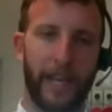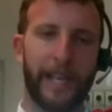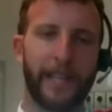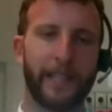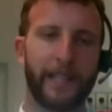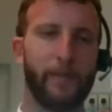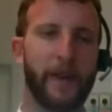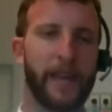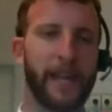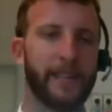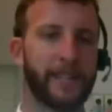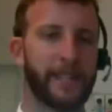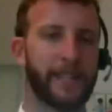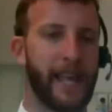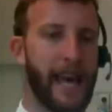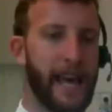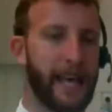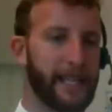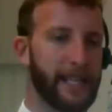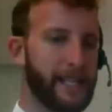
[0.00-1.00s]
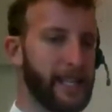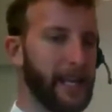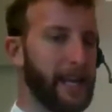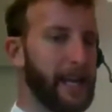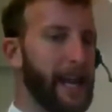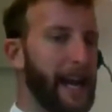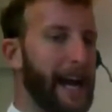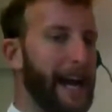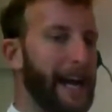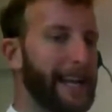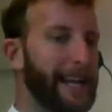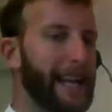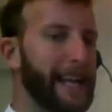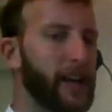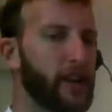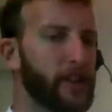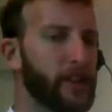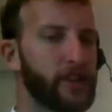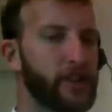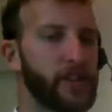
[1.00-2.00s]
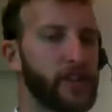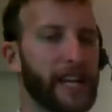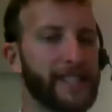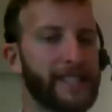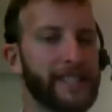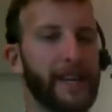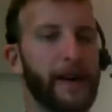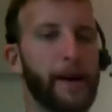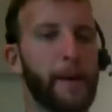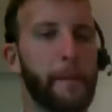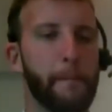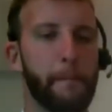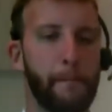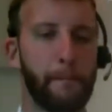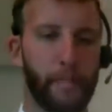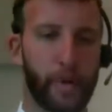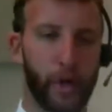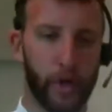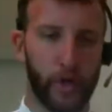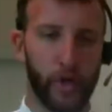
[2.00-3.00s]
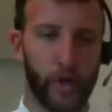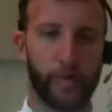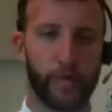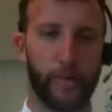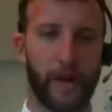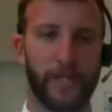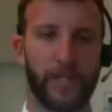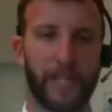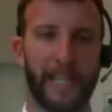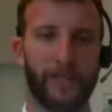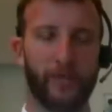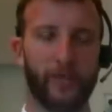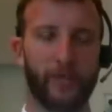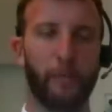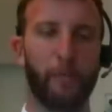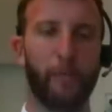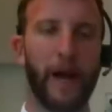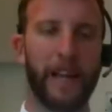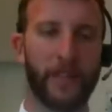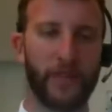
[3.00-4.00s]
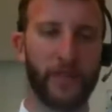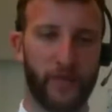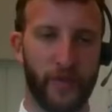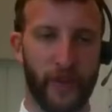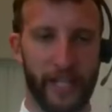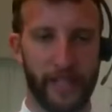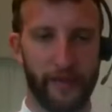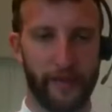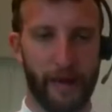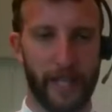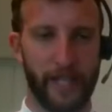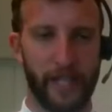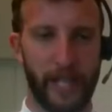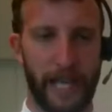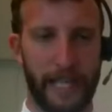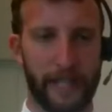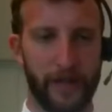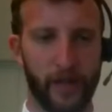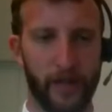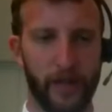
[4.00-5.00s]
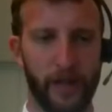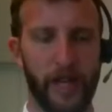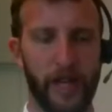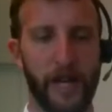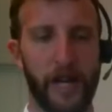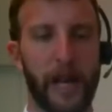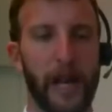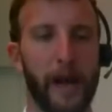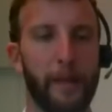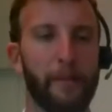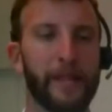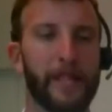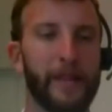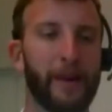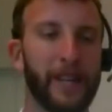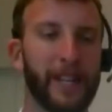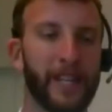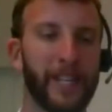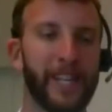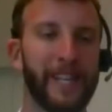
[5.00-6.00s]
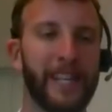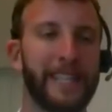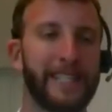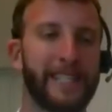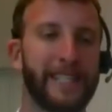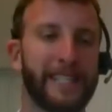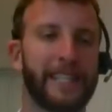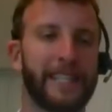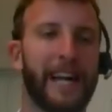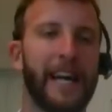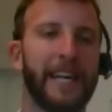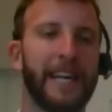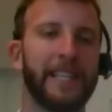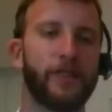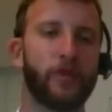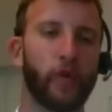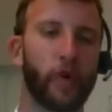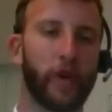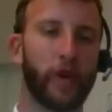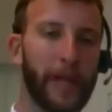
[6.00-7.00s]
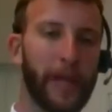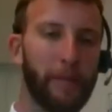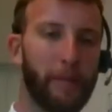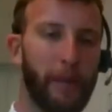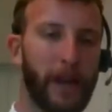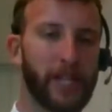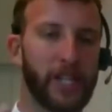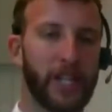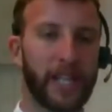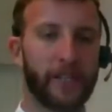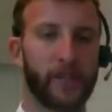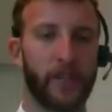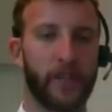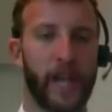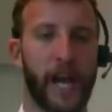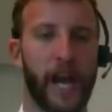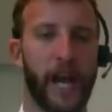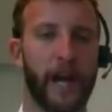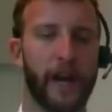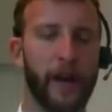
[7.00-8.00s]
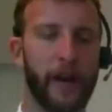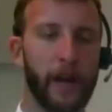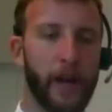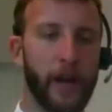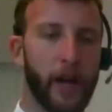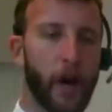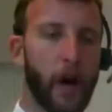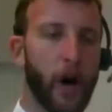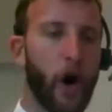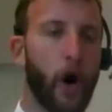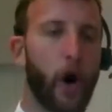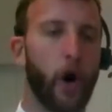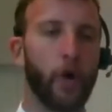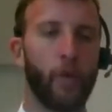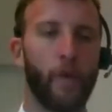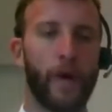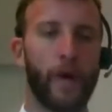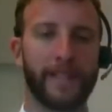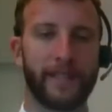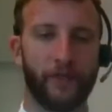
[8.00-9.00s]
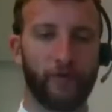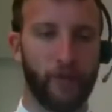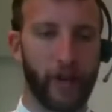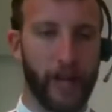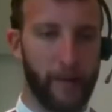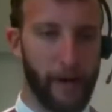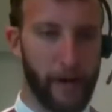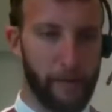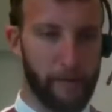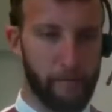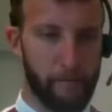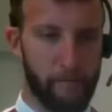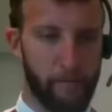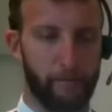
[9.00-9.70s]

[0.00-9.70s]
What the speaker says: It means that I cannot just produce my gelato, so batch freeze my gelato, but the machine is designed to keep my gelato there, always creamy.